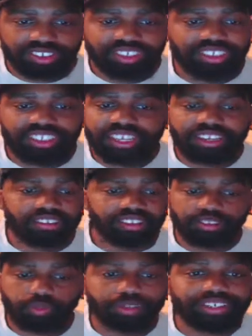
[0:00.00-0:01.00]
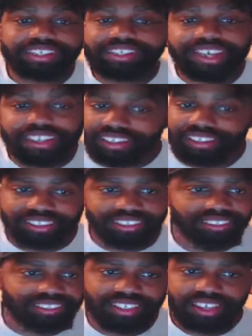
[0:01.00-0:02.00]
It's just
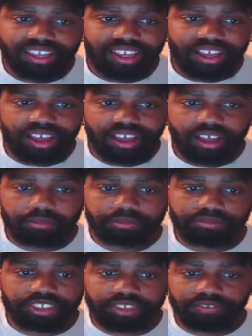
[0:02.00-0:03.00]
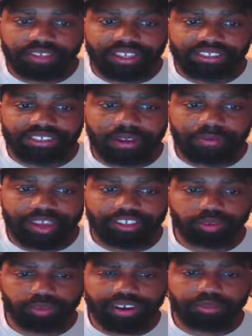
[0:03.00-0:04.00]
ridiculous defense coming
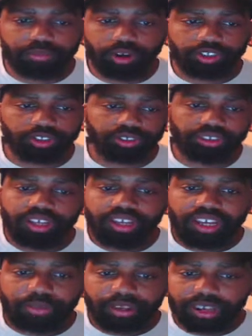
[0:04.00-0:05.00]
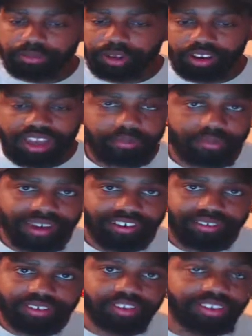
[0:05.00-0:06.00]
at you. Brandon Marshall coming at a middle
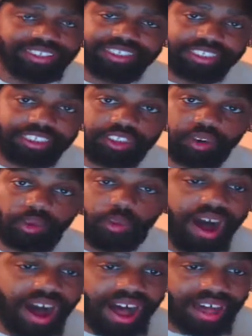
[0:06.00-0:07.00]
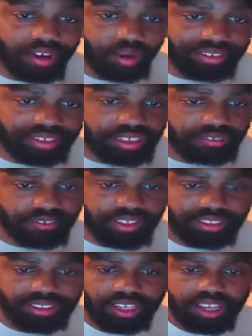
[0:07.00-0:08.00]
linebacker. This is a squad on
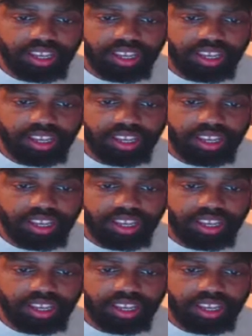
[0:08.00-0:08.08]
defense.